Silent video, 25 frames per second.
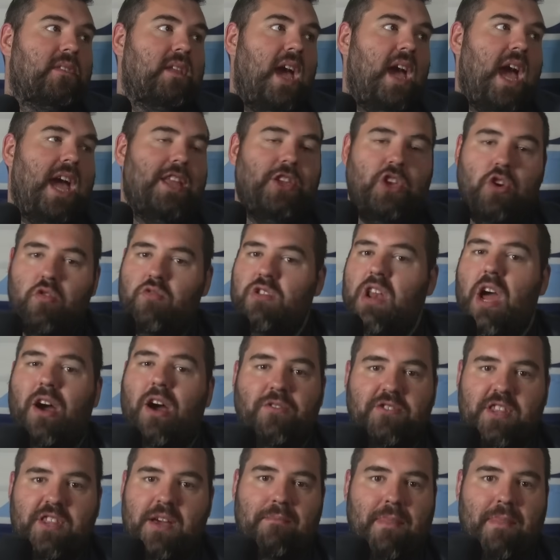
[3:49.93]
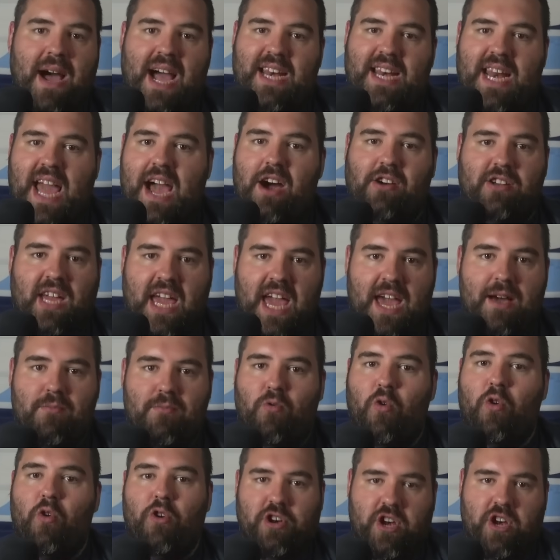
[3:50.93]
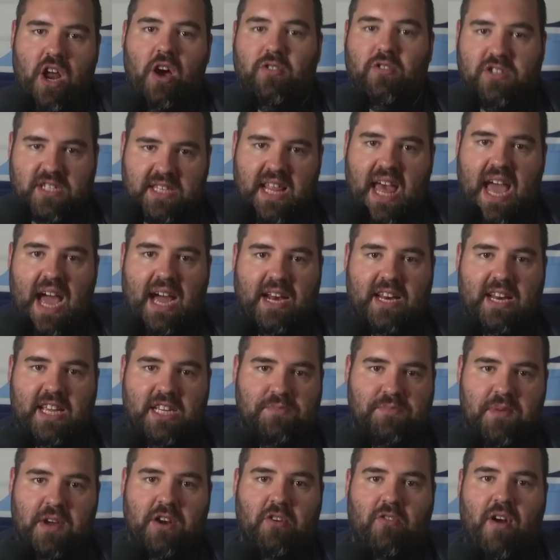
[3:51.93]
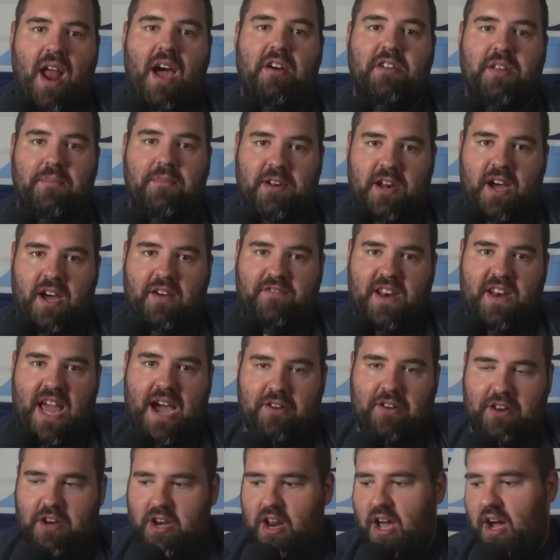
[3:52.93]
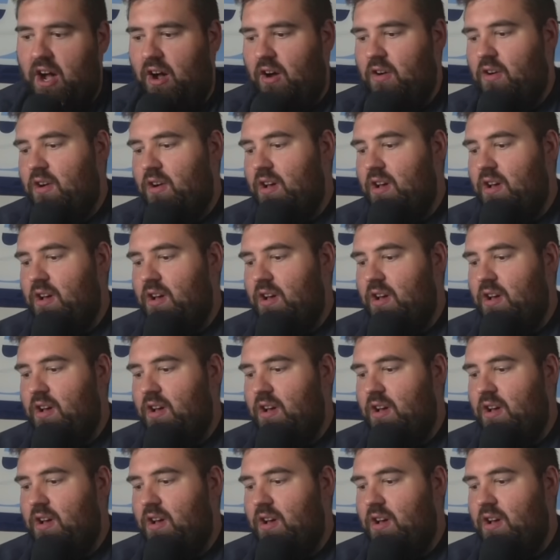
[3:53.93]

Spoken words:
And you know that by now Cam Ward knows that. He's been around him enough now to know.